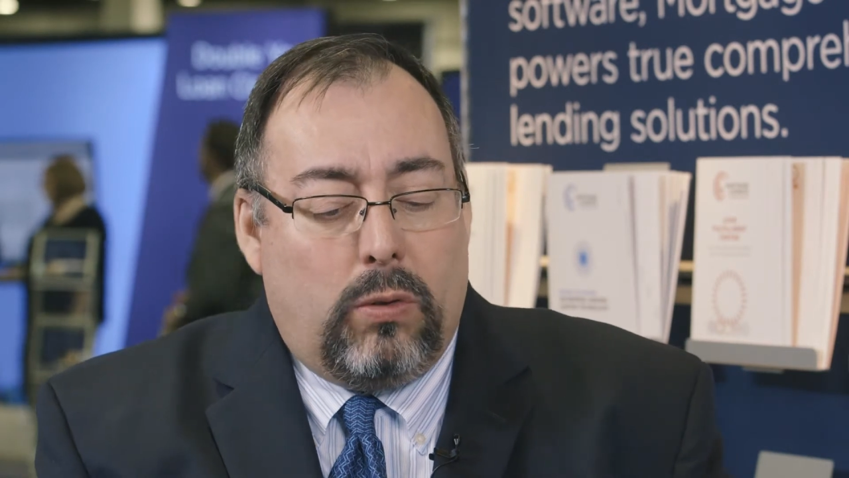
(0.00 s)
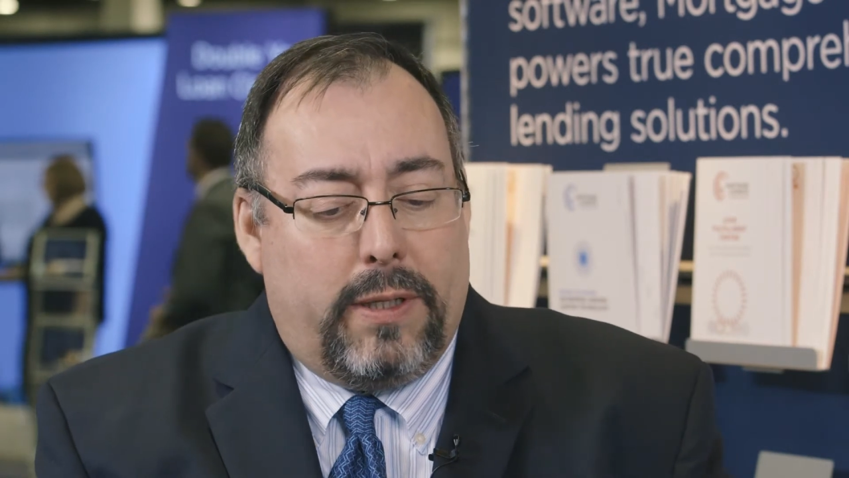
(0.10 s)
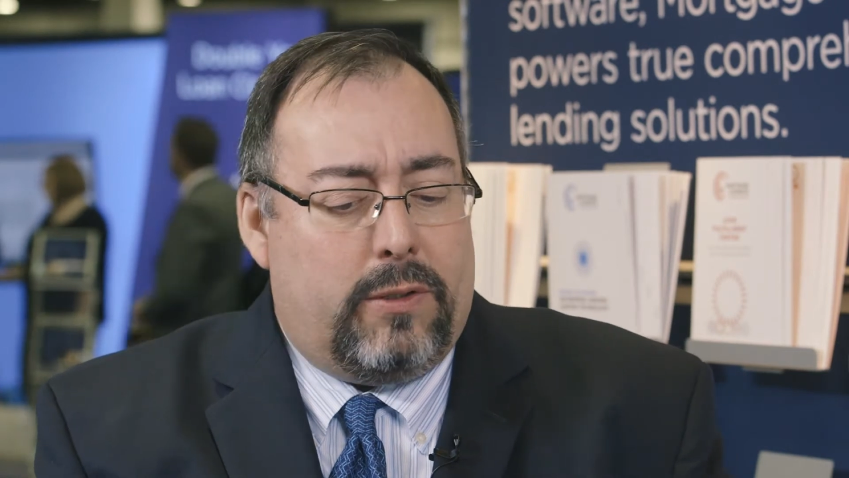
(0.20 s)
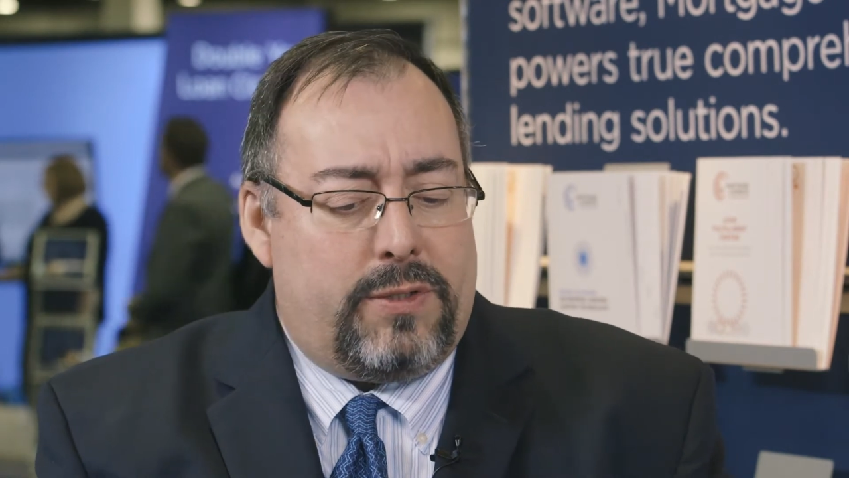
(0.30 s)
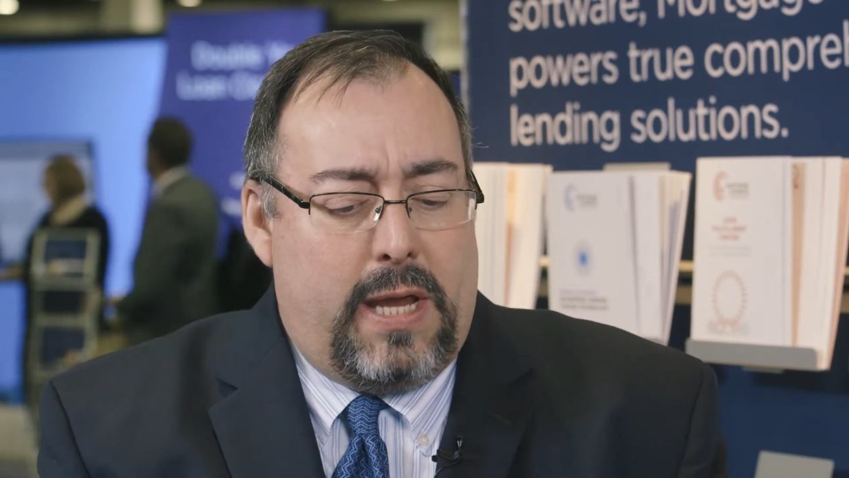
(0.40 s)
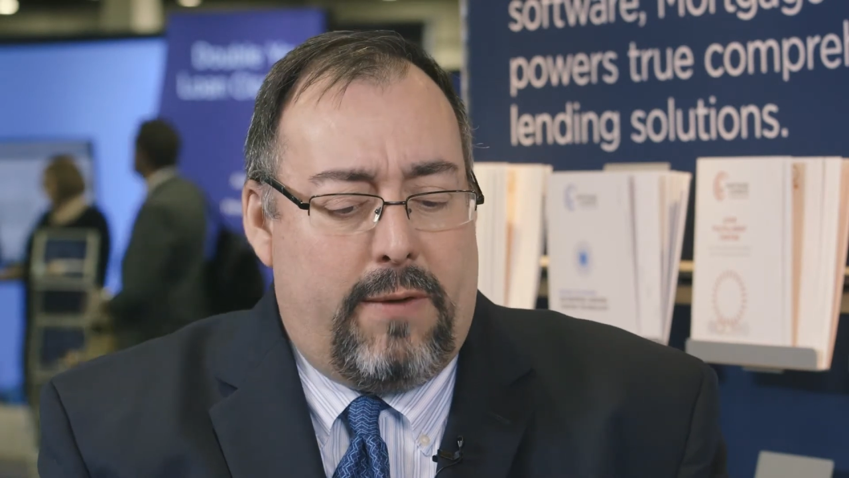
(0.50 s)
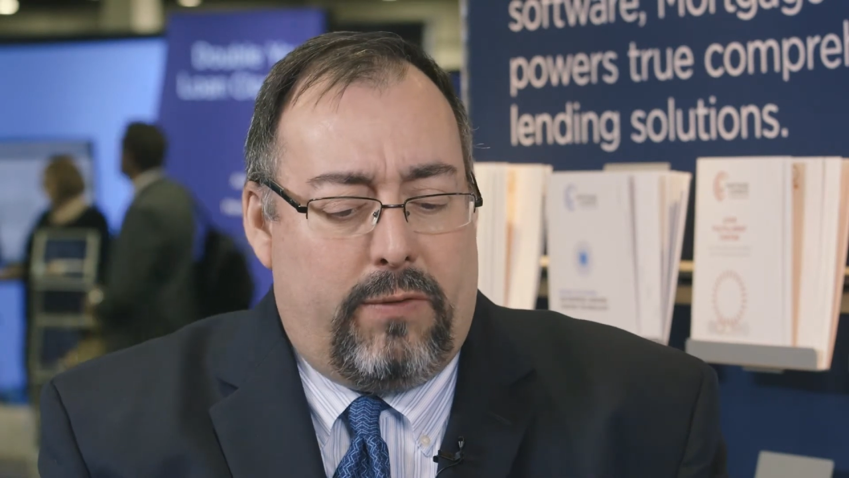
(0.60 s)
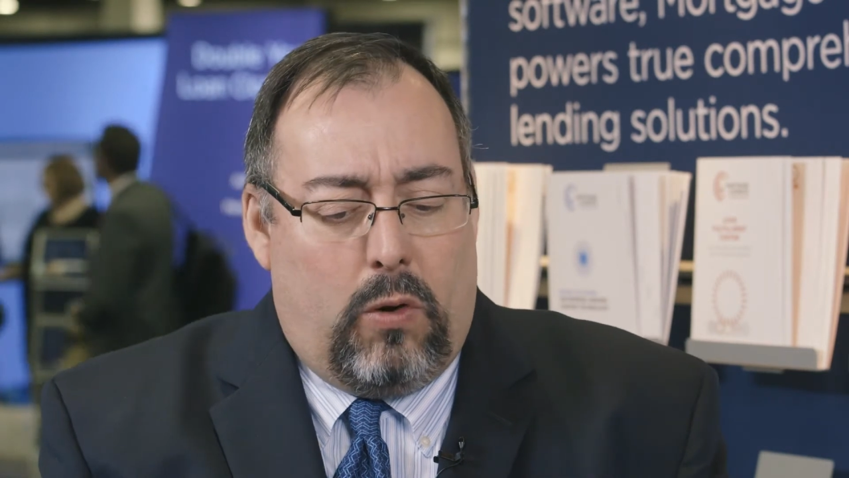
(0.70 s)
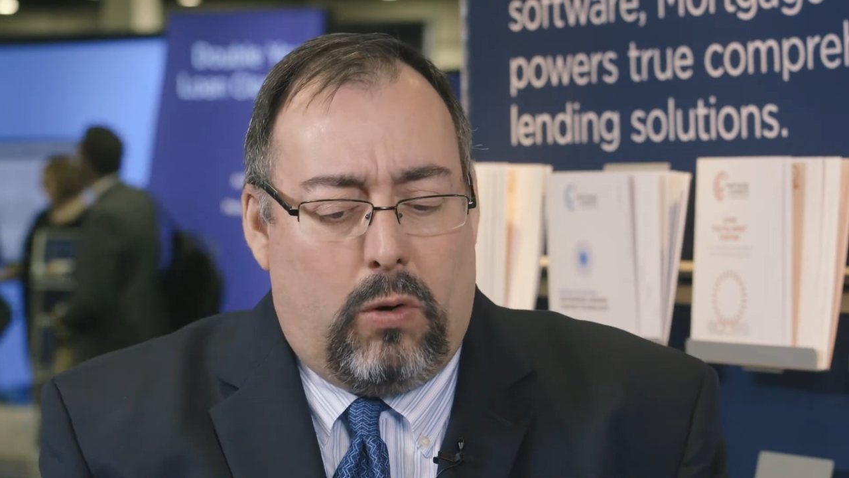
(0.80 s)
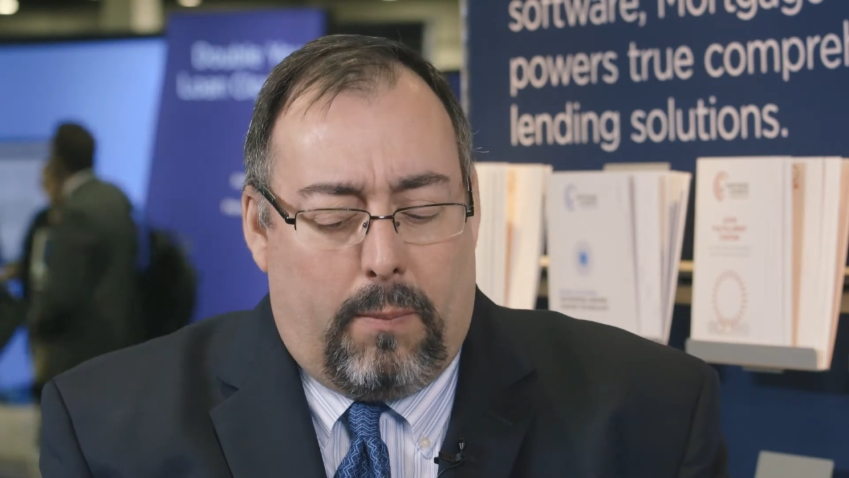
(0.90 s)
legal staff
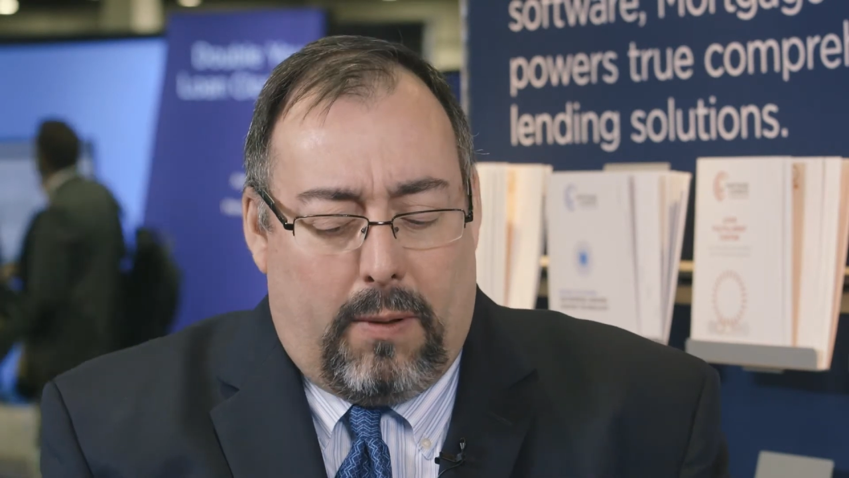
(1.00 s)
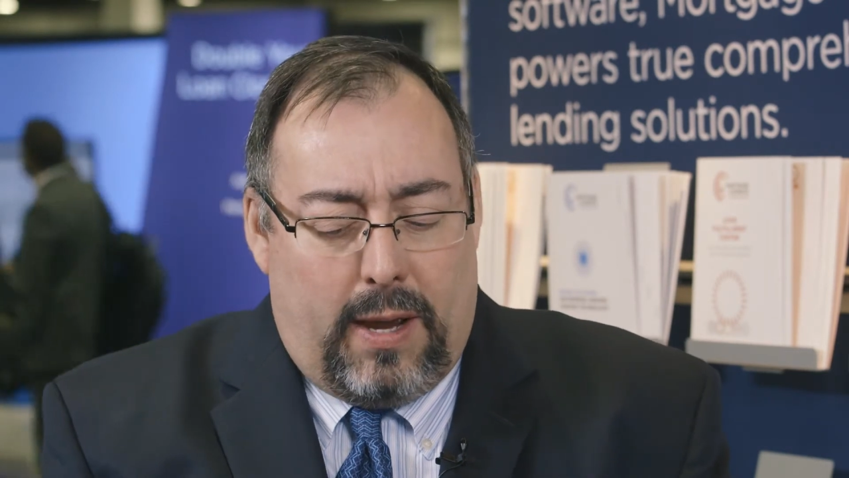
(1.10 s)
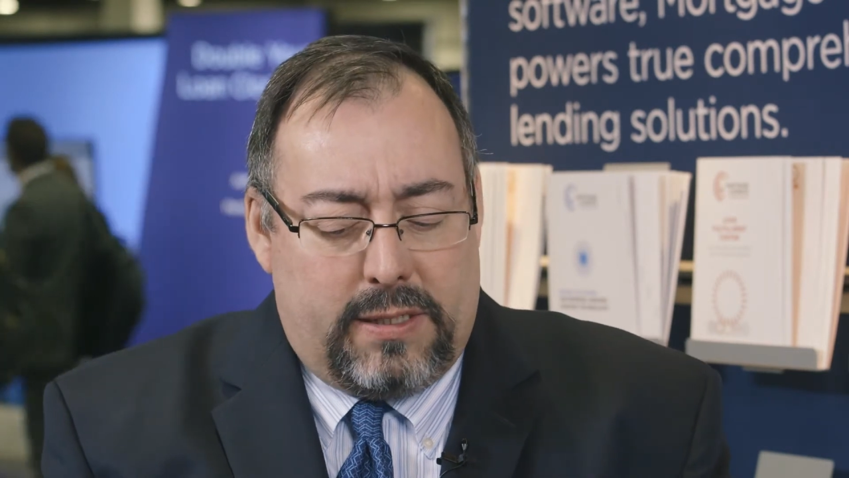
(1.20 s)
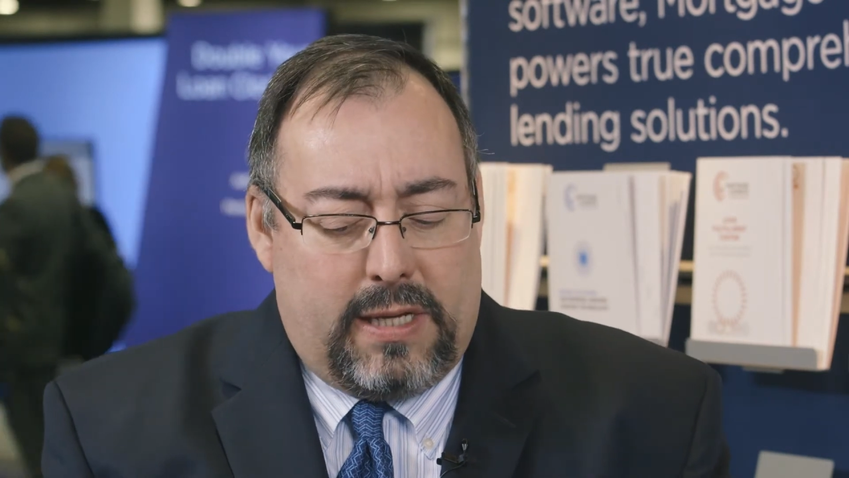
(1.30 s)
and the whole compliance